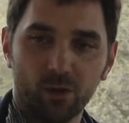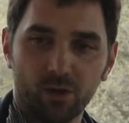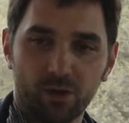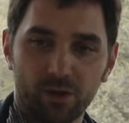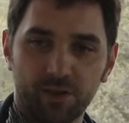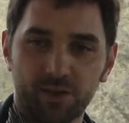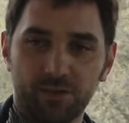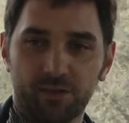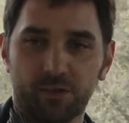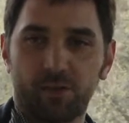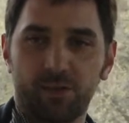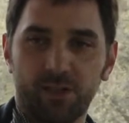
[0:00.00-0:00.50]

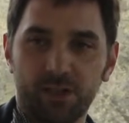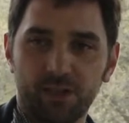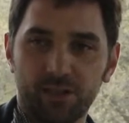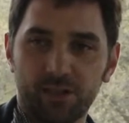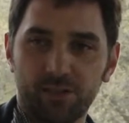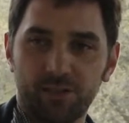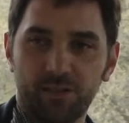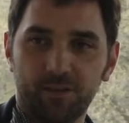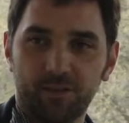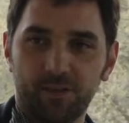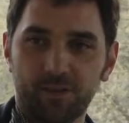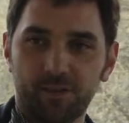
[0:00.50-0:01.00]
historical
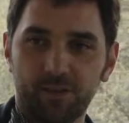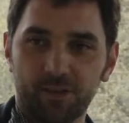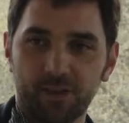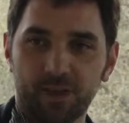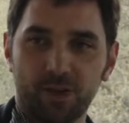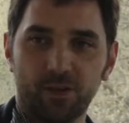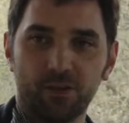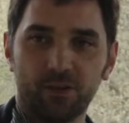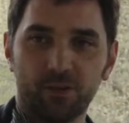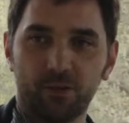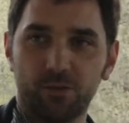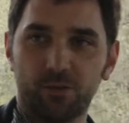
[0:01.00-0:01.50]
distance
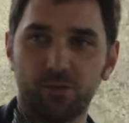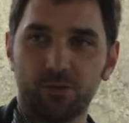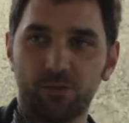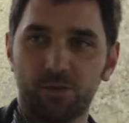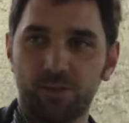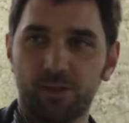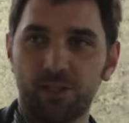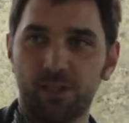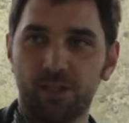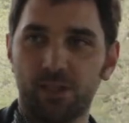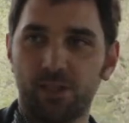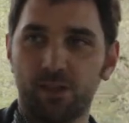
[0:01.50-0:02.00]
allows you to
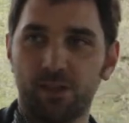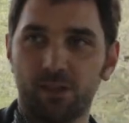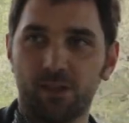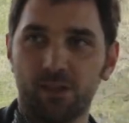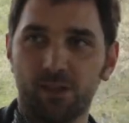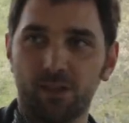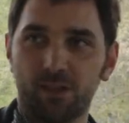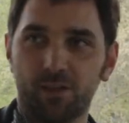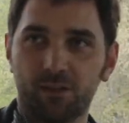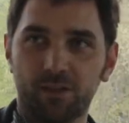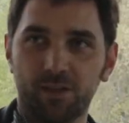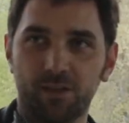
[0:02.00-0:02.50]
see
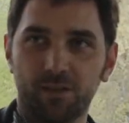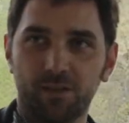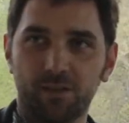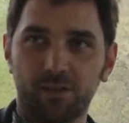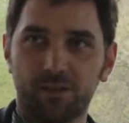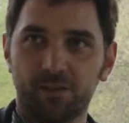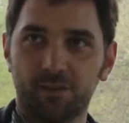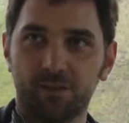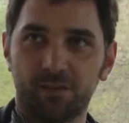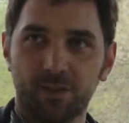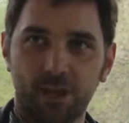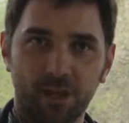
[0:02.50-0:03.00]

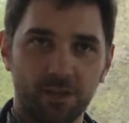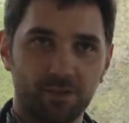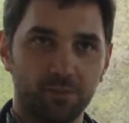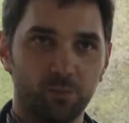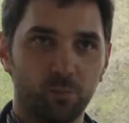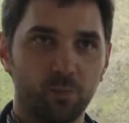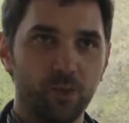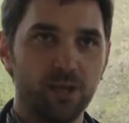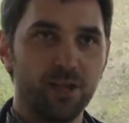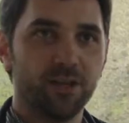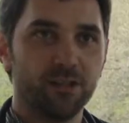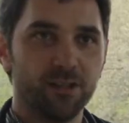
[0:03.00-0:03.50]
things as
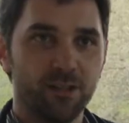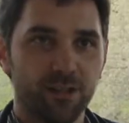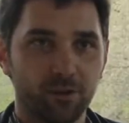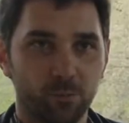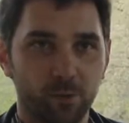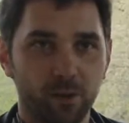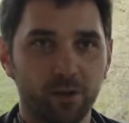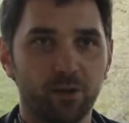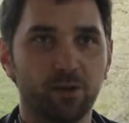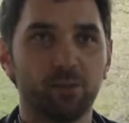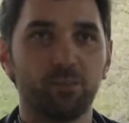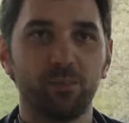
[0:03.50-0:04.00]
weird that
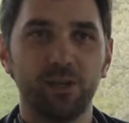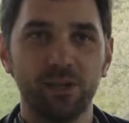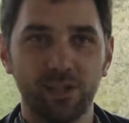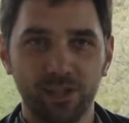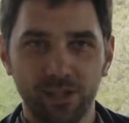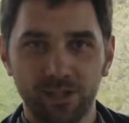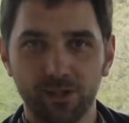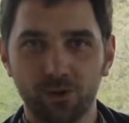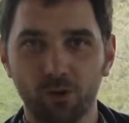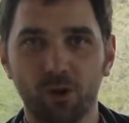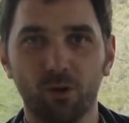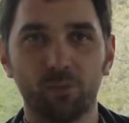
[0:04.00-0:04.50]
were
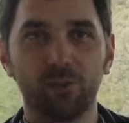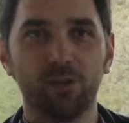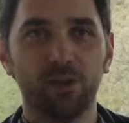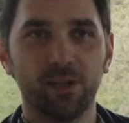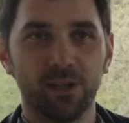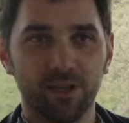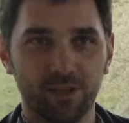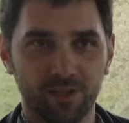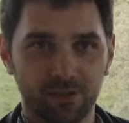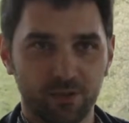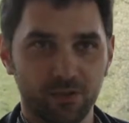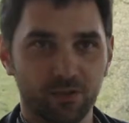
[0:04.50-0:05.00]
completely
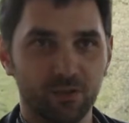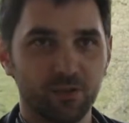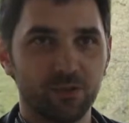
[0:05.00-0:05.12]
normal and so on.